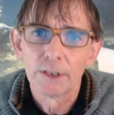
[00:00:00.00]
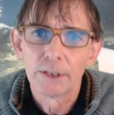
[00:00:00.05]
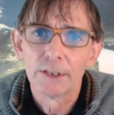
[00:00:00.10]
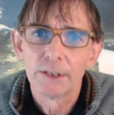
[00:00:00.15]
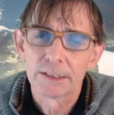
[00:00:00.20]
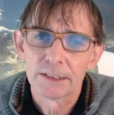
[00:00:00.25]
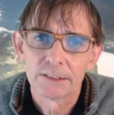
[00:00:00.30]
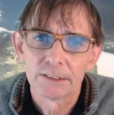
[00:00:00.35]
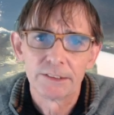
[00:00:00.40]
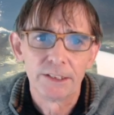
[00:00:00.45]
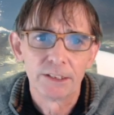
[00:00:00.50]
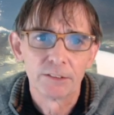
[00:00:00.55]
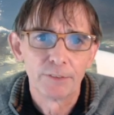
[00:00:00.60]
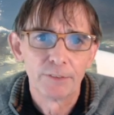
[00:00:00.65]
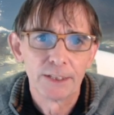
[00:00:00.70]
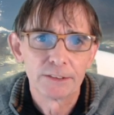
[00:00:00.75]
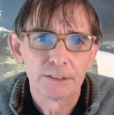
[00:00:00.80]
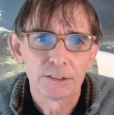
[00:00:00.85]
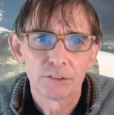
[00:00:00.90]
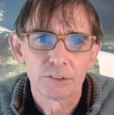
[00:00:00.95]
That has the
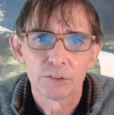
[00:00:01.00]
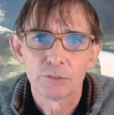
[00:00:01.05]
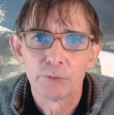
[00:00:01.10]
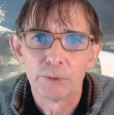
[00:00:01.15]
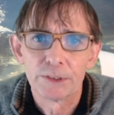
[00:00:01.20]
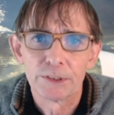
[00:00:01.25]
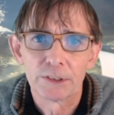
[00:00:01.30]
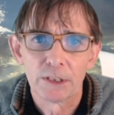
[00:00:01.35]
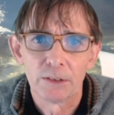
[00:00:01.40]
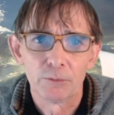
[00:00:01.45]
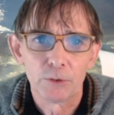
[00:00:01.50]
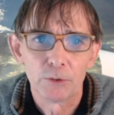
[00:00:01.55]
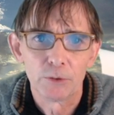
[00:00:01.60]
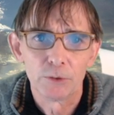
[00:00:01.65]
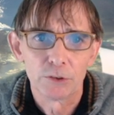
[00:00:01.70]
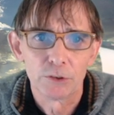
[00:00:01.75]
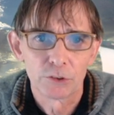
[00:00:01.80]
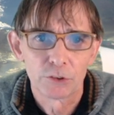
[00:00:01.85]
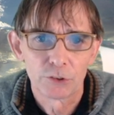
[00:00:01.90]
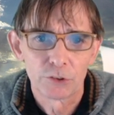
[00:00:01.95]
advantage, which I
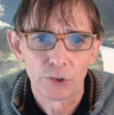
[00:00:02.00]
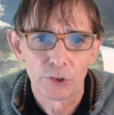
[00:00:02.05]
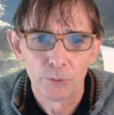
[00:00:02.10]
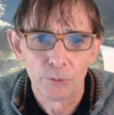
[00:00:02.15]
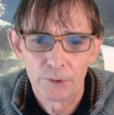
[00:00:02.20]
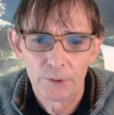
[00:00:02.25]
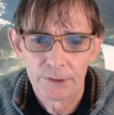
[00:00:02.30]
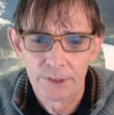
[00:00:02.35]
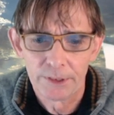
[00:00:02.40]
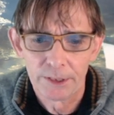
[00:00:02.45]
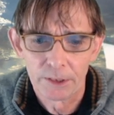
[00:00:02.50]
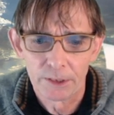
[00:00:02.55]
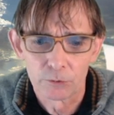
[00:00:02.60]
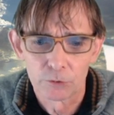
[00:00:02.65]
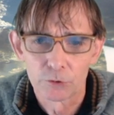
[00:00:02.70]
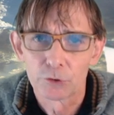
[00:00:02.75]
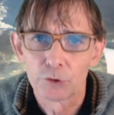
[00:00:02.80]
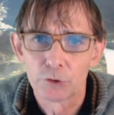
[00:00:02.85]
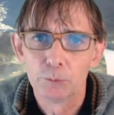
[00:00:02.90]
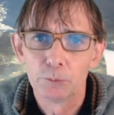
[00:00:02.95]
will show, is that it
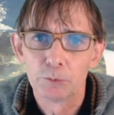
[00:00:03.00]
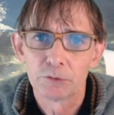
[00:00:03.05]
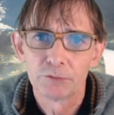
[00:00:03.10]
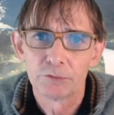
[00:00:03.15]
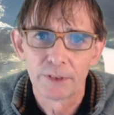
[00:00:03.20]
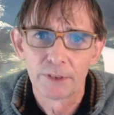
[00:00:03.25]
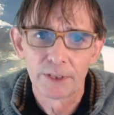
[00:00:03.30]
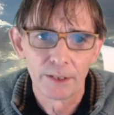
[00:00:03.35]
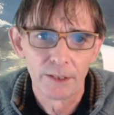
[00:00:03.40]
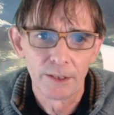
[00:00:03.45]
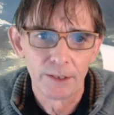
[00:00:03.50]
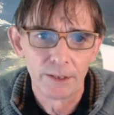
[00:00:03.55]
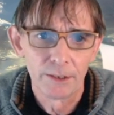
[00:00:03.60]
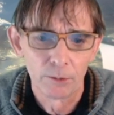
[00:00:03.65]
consumes very